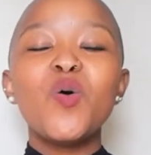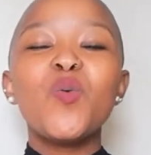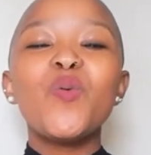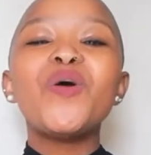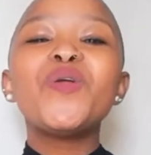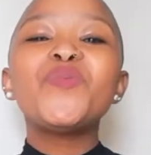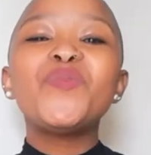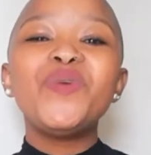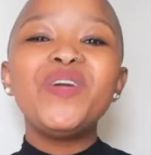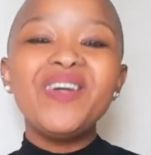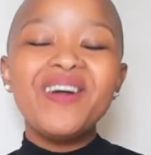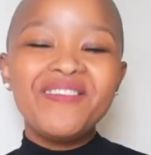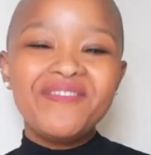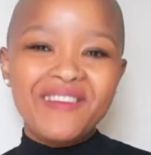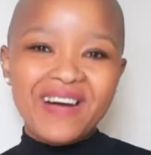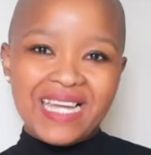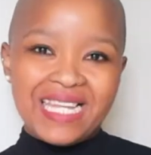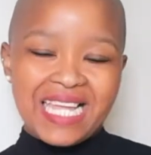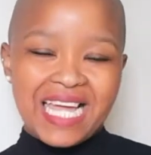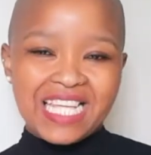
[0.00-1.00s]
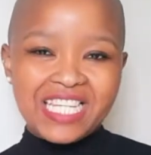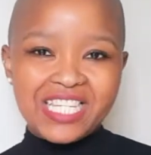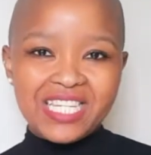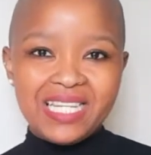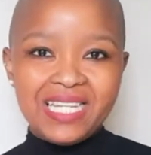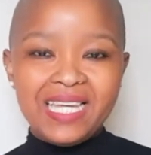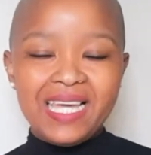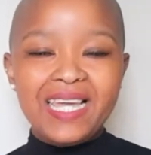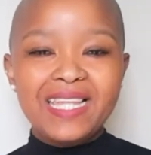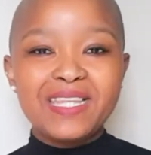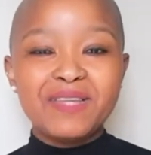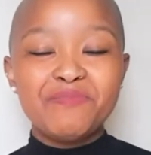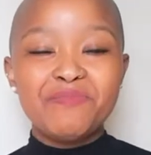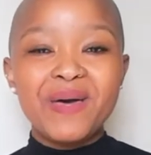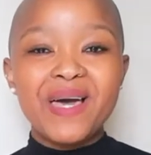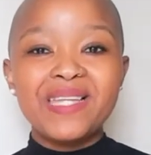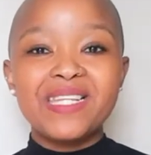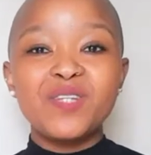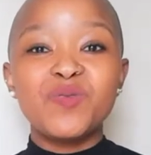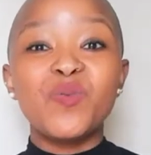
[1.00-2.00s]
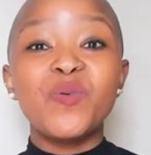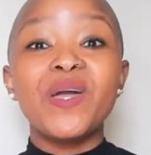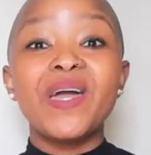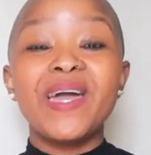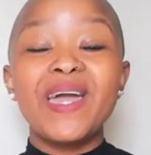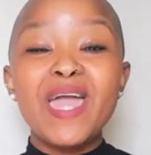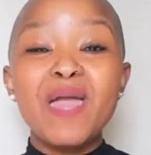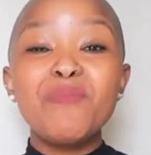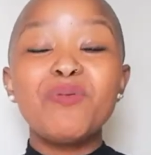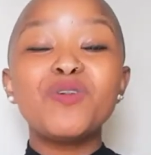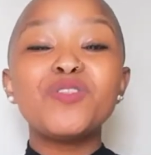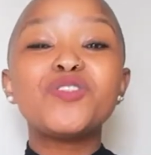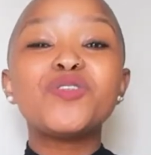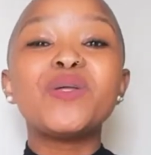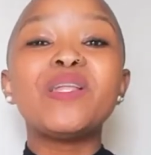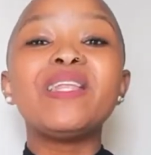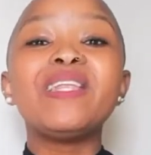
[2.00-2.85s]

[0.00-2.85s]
When we are financially independent, we are able to